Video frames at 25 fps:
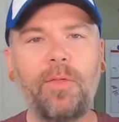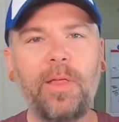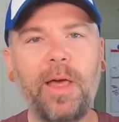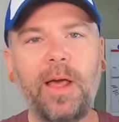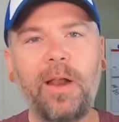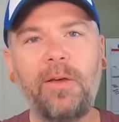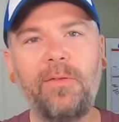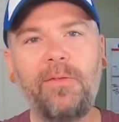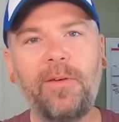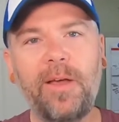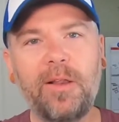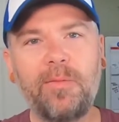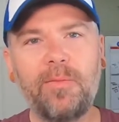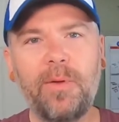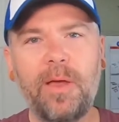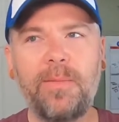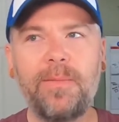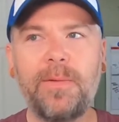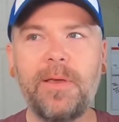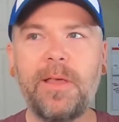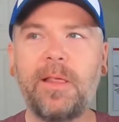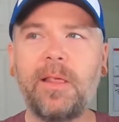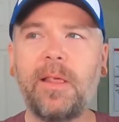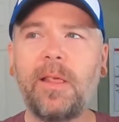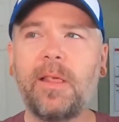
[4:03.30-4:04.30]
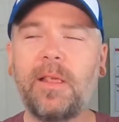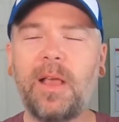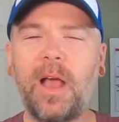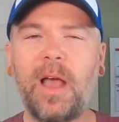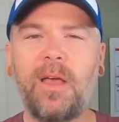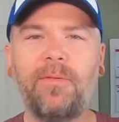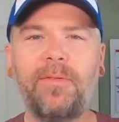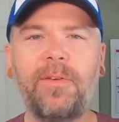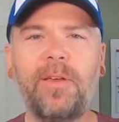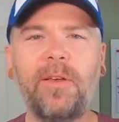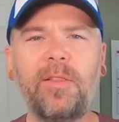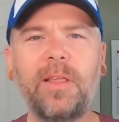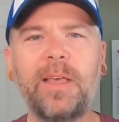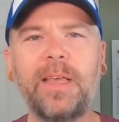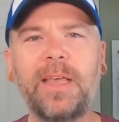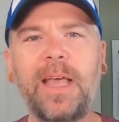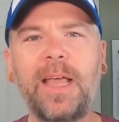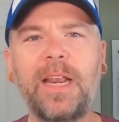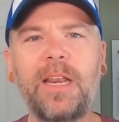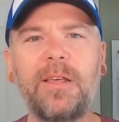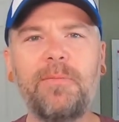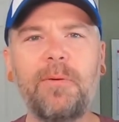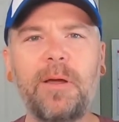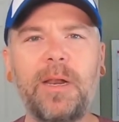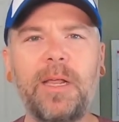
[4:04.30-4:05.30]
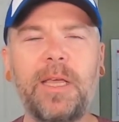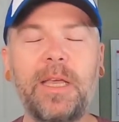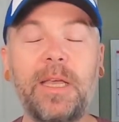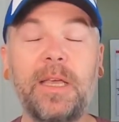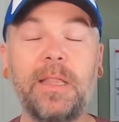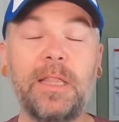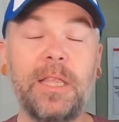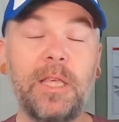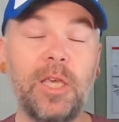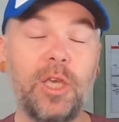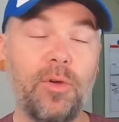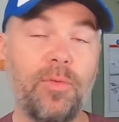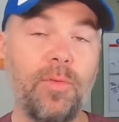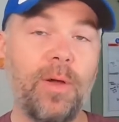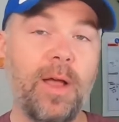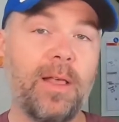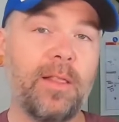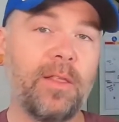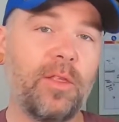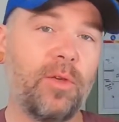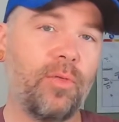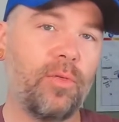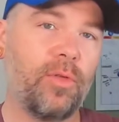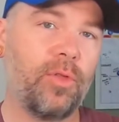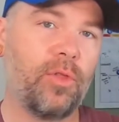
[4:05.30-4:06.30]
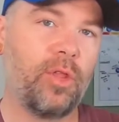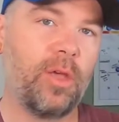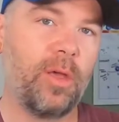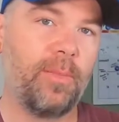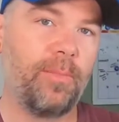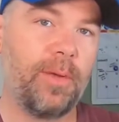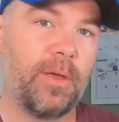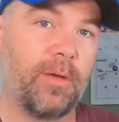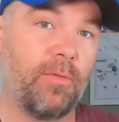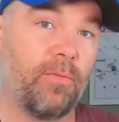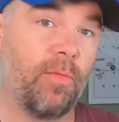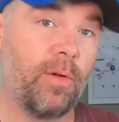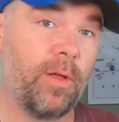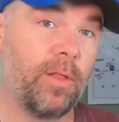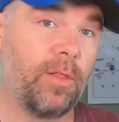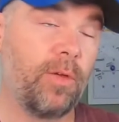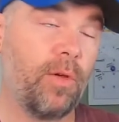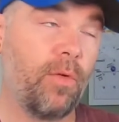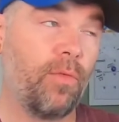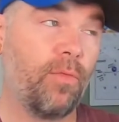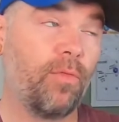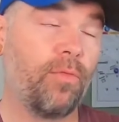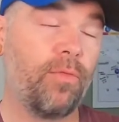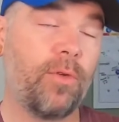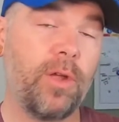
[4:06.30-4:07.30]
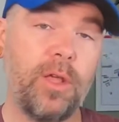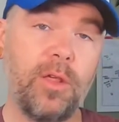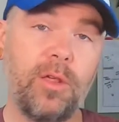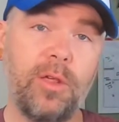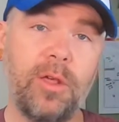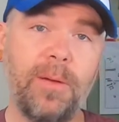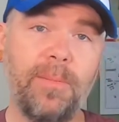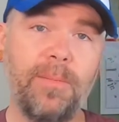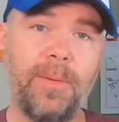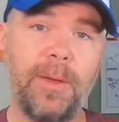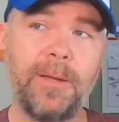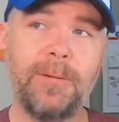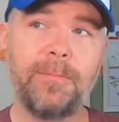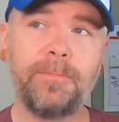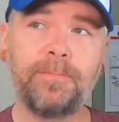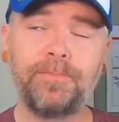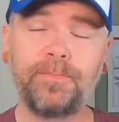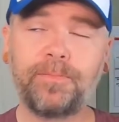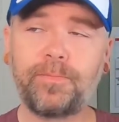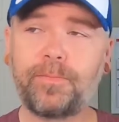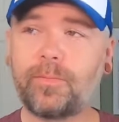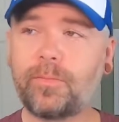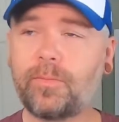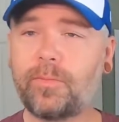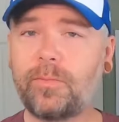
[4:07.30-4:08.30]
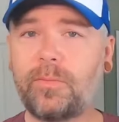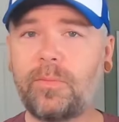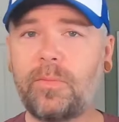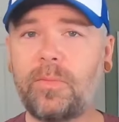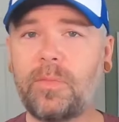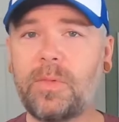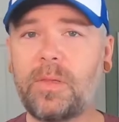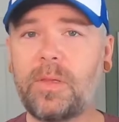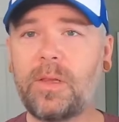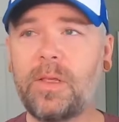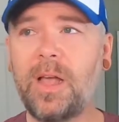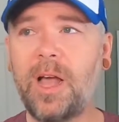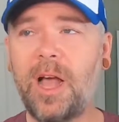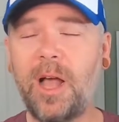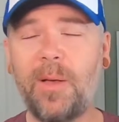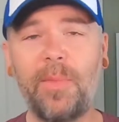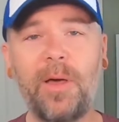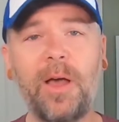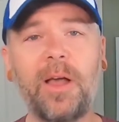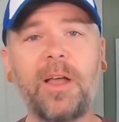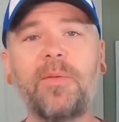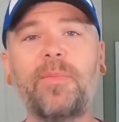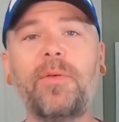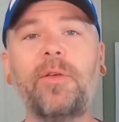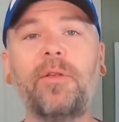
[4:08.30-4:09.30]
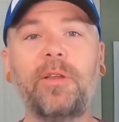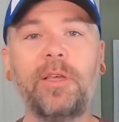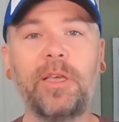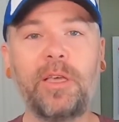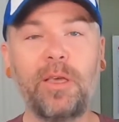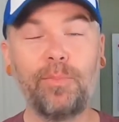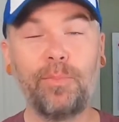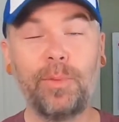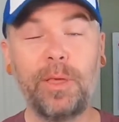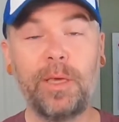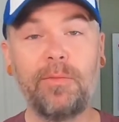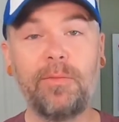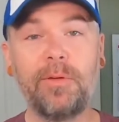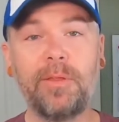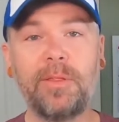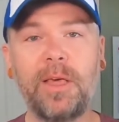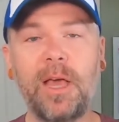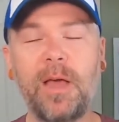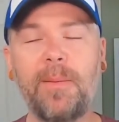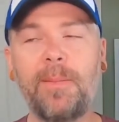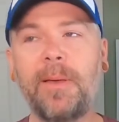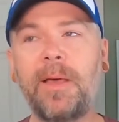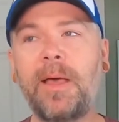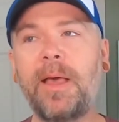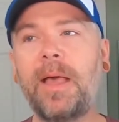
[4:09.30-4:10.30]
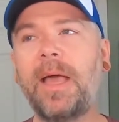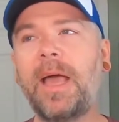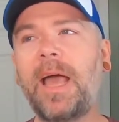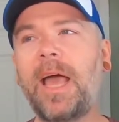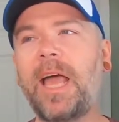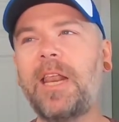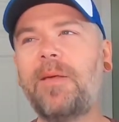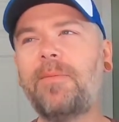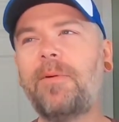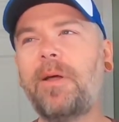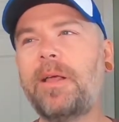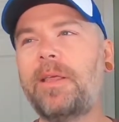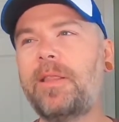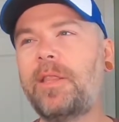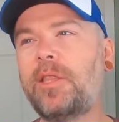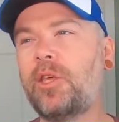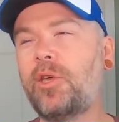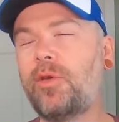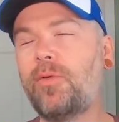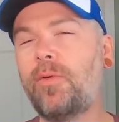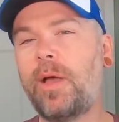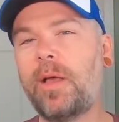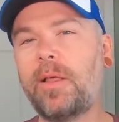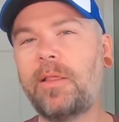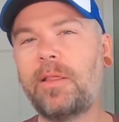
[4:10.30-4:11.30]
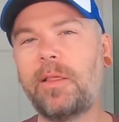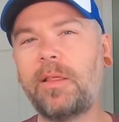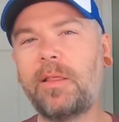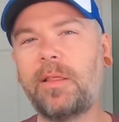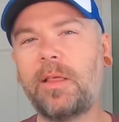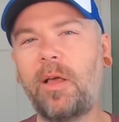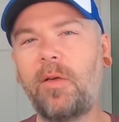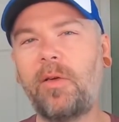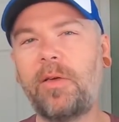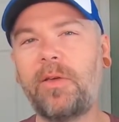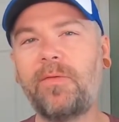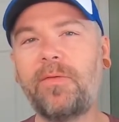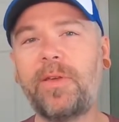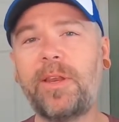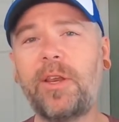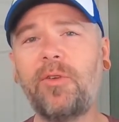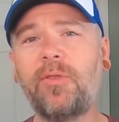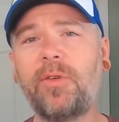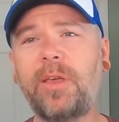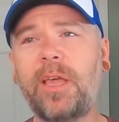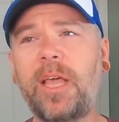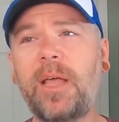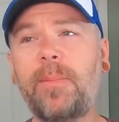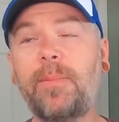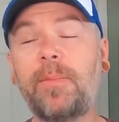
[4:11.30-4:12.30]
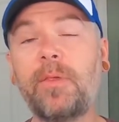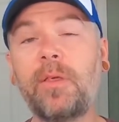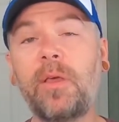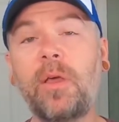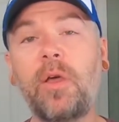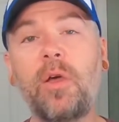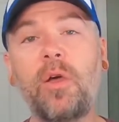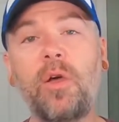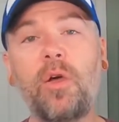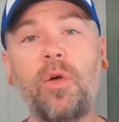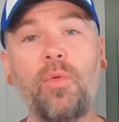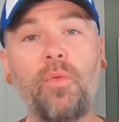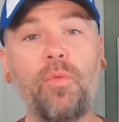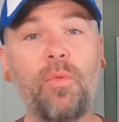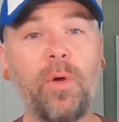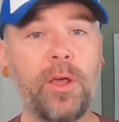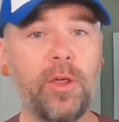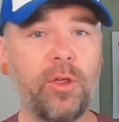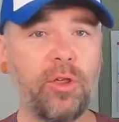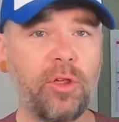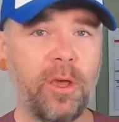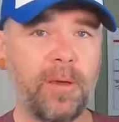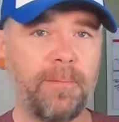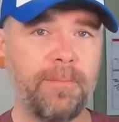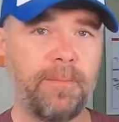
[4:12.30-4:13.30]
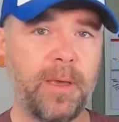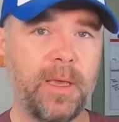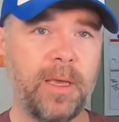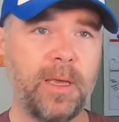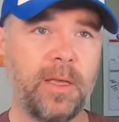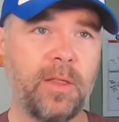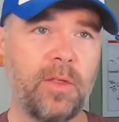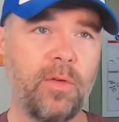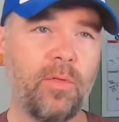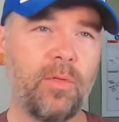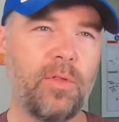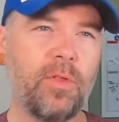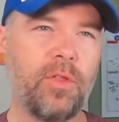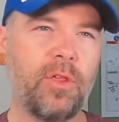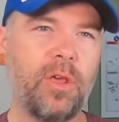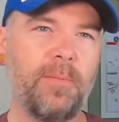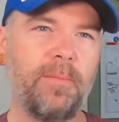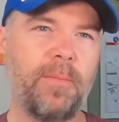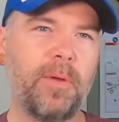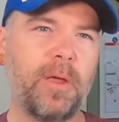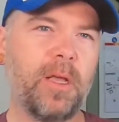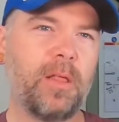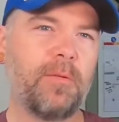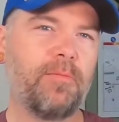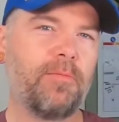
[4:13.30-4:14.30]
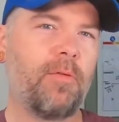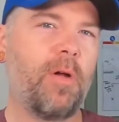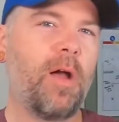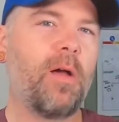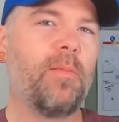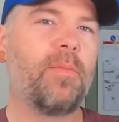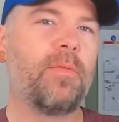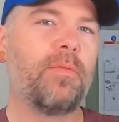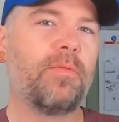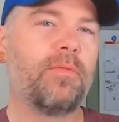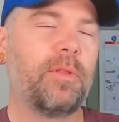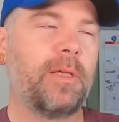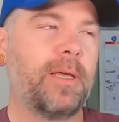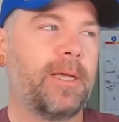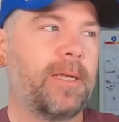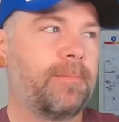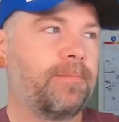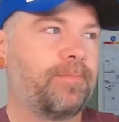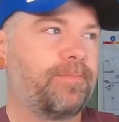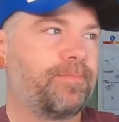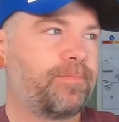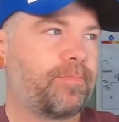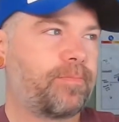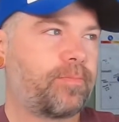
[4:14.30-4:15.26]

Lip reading: will that affect my business? I feel like anybody in the US who is shipping with free shipping, I'm not gonna be able to compete with them. Anybody in the US is selling video games with shipping. So when shipping is probably